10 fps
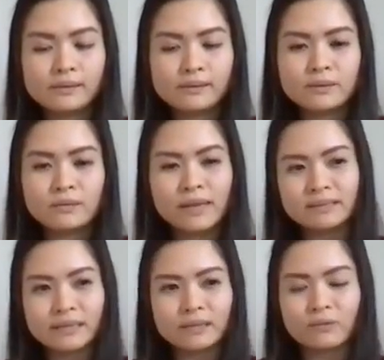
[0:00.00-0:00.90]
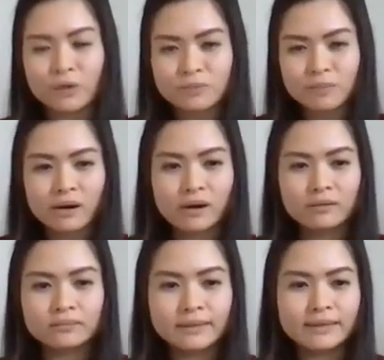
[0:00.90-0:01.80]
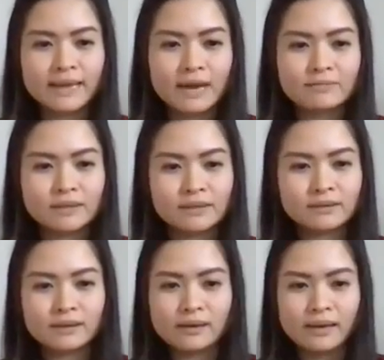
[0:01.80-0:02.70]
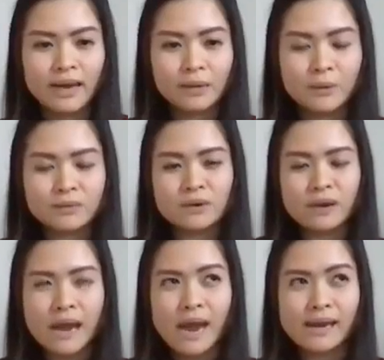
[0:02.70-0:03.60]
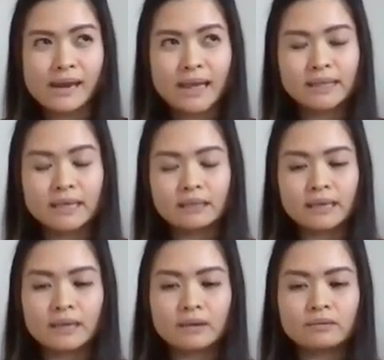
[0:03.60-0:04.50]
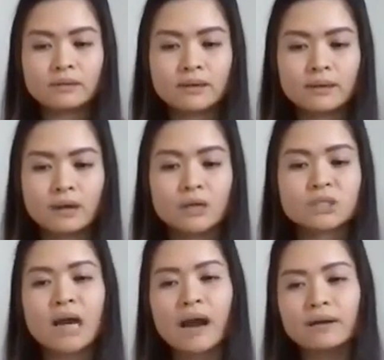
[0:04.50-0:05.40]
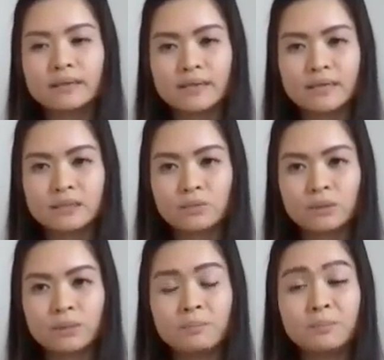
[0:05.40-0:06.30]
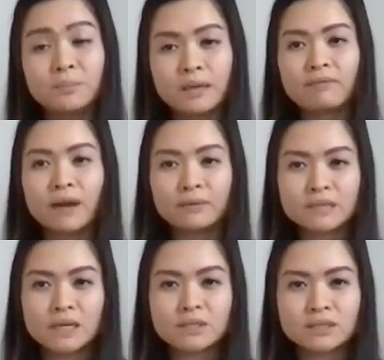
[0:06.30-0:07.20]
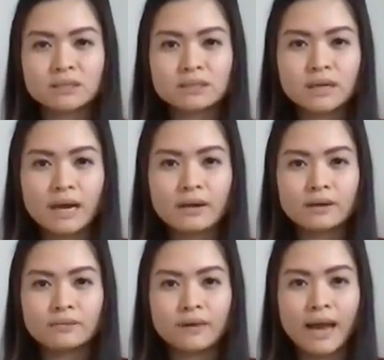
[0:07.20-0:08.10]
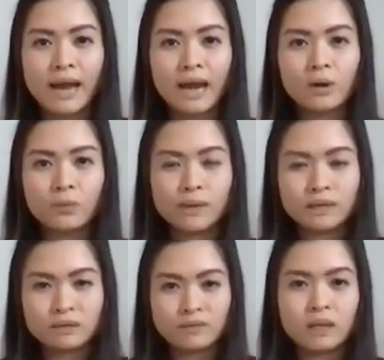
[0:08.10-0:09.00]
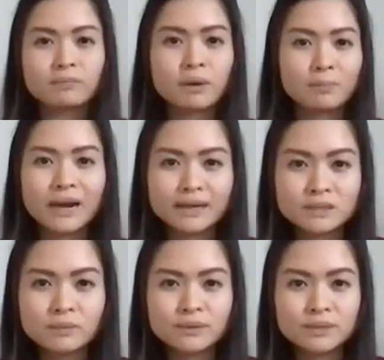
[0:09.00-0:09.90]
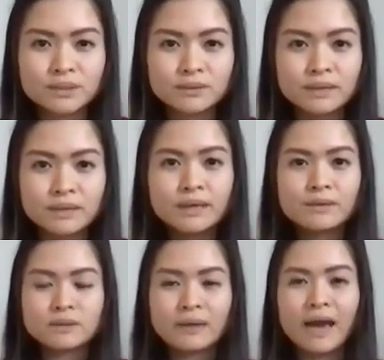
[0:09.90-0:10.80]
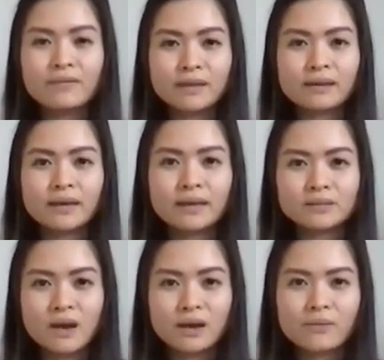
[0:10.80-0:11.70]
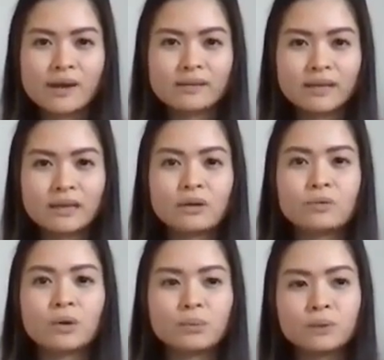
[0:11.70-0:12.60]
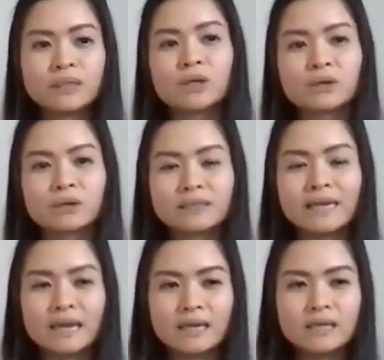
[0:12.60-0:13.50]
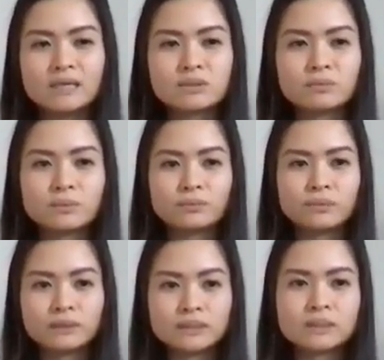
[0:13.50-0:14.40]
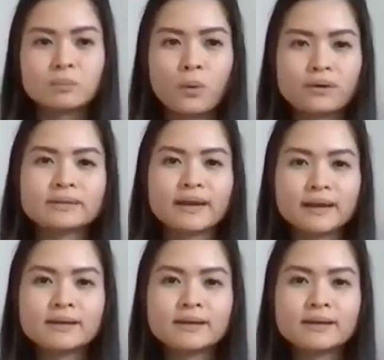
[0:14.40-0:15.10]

so that's like the first part of like having an animal. So, and then I think like our childhood is a really big foundation of how we can develop our mind as well too. So having a dog around like a really early age will really support that